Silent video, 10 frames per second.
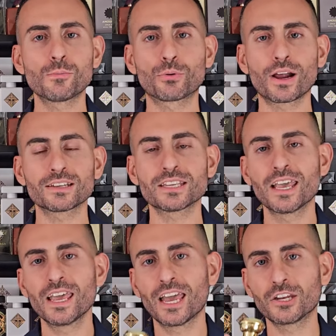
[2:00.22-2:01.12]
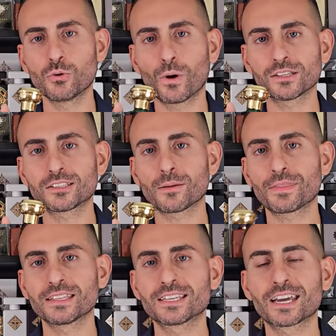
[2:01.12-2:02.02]
impress, and you want
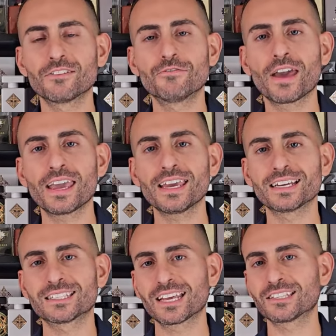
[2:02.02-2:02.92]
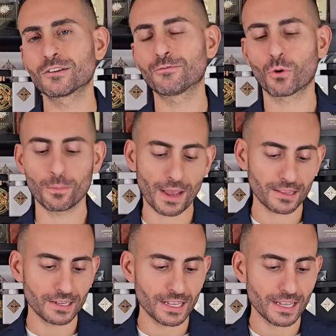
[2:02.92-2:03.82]
something to convey a sense of
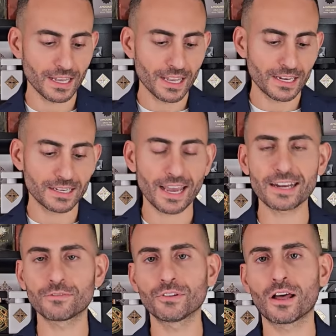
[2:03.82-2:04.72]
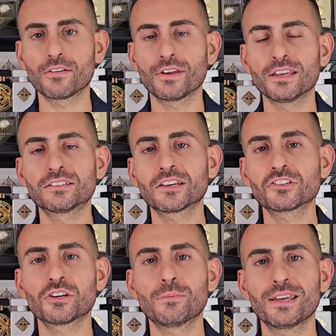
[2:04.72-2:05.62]
formality, Night of Love is
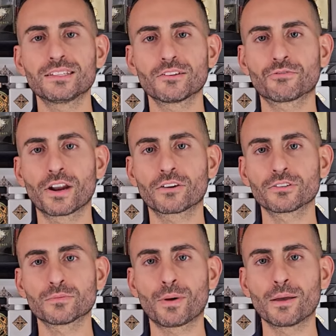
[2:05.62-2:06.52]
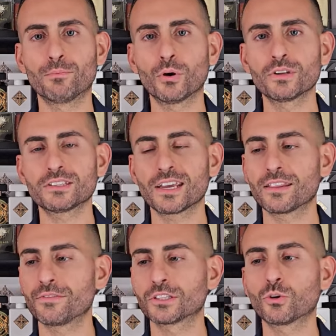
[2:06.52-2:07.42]
such an amazing fragrance by
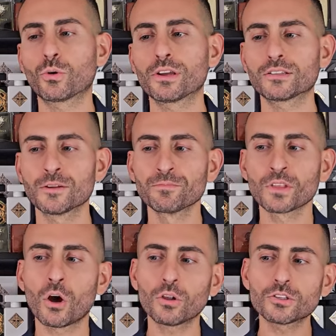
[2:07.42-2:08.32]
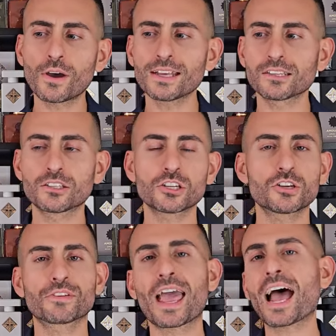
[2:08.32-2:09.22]
Boadicea the Victorious. Also has a
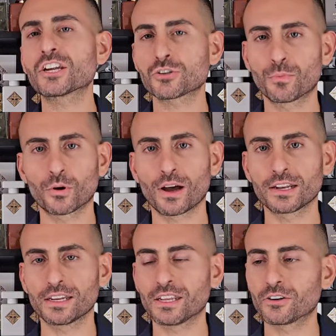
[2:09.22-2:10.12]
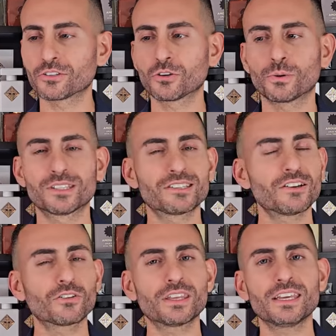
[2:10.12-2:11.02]
touch of cashmere on in here, so it's
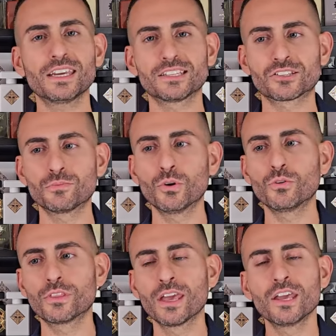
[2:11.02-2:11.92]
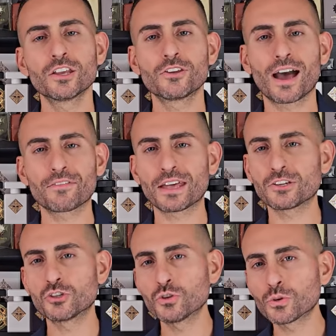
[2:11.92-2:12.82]
silky, it's smooth, you have
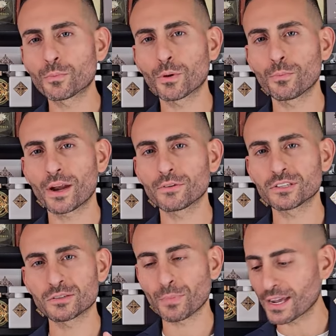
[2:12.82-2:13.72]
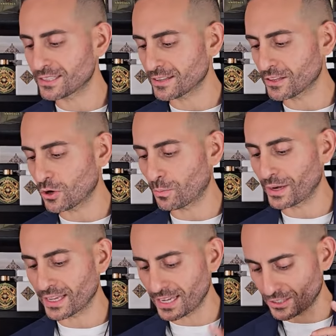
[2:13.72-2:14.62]
that juniper berry spice in the
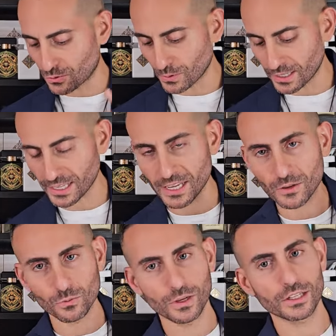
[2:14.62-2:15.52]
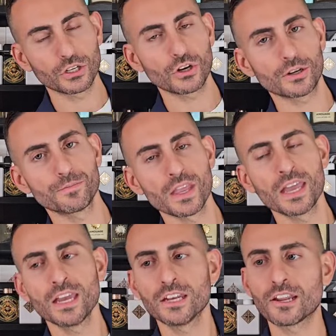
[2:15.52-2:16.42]
opening, it's really, really good.
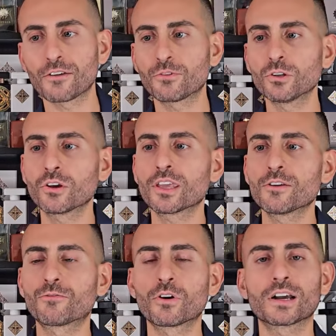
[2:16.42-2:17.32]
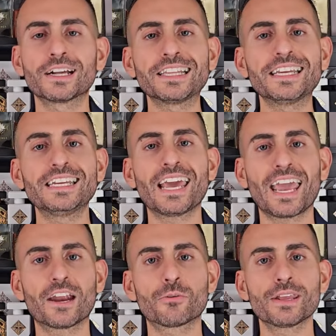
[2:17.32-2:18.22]
Now, if you're looking for a clean,
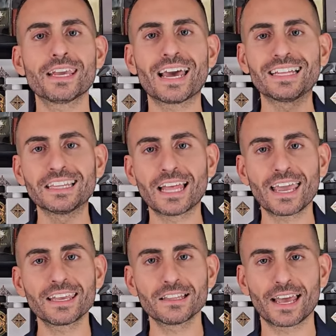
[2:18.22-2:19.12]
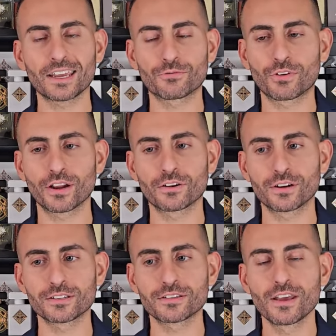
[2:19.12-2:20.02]
airy Ylang Ylang
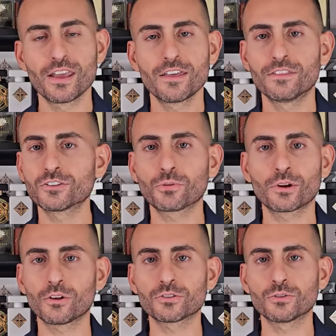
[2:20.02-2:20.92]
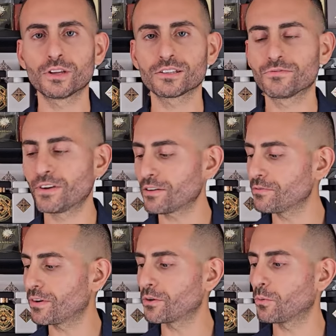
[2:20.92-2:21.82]
fragrance, this one also does very,
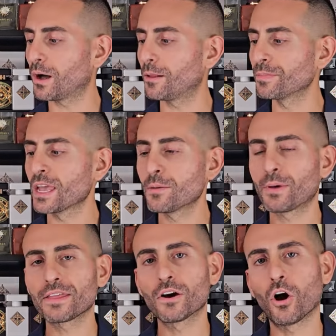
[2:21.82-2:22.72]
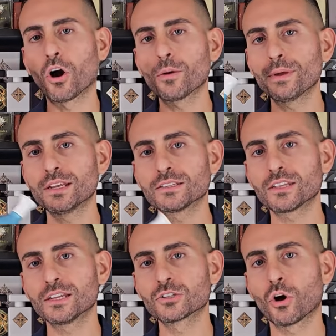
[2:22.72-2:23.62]
very well. By The
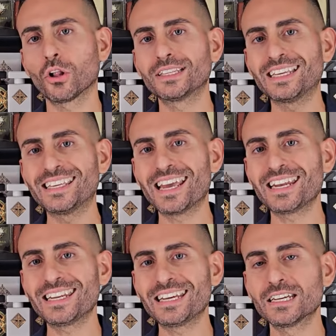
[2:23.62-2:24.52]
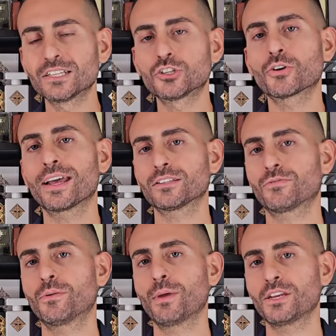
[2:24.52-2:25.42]
Harmonist, it's called Yin
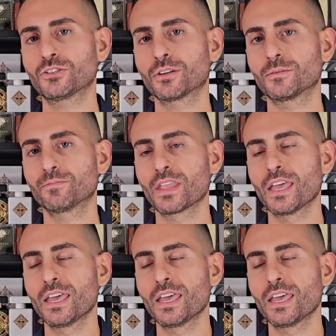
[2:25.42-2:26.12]
transformation.